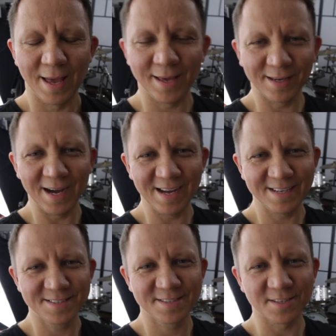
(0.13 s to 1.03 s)
Hey
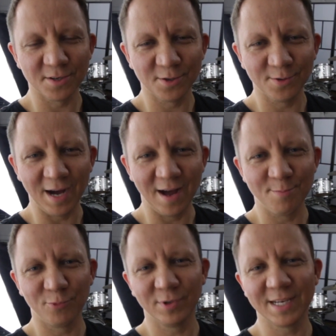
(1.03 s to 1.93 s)
guys, so
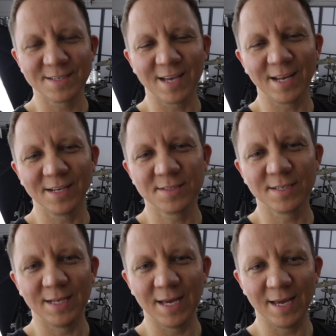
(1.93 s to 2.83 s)
I'm really excited
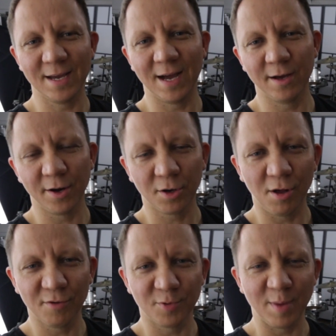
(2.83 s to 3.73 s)
today. I got a
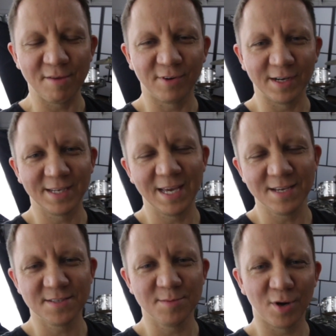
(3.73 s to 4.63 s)
call from my friend
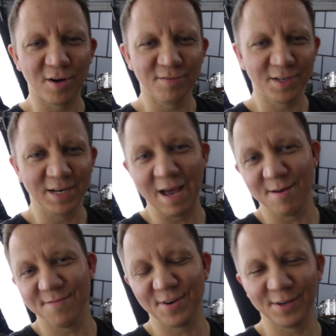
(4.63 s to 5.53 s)
Casey Marvin
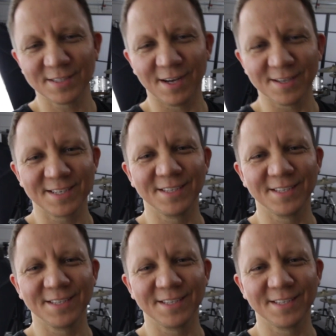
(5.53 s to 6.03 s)
at Veritas